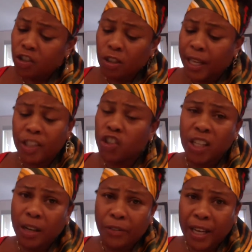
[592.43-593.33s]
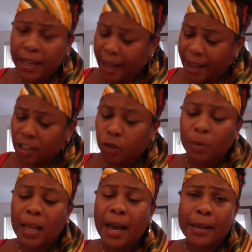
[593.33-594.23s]
ain't shit if it ain't
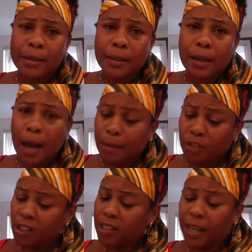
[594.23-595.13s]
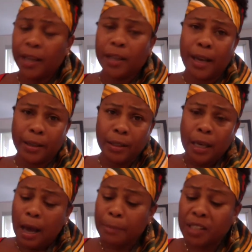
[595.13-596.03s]
actualized. I'm just saying that.
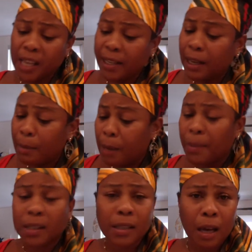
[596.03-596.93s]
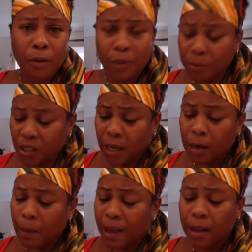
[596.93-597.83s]
I'm saying that about myself. I'm
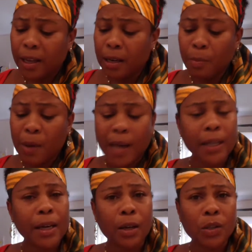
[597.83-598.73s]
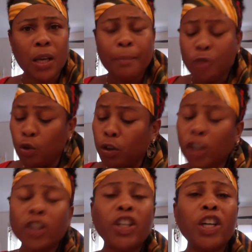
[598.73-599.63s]
saying that about anybody else. You
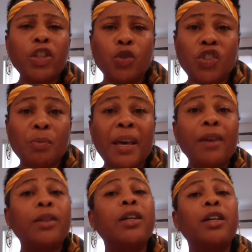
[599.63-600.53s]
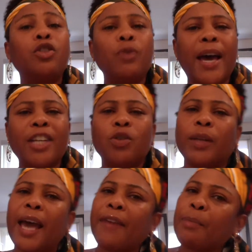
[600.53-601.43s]
look good. You smell good. You
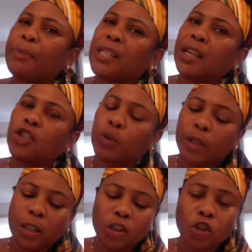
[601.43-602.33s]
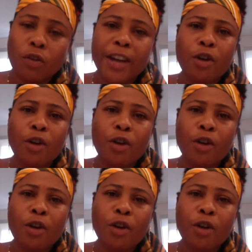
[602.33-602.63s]
actually have the potential. It looks great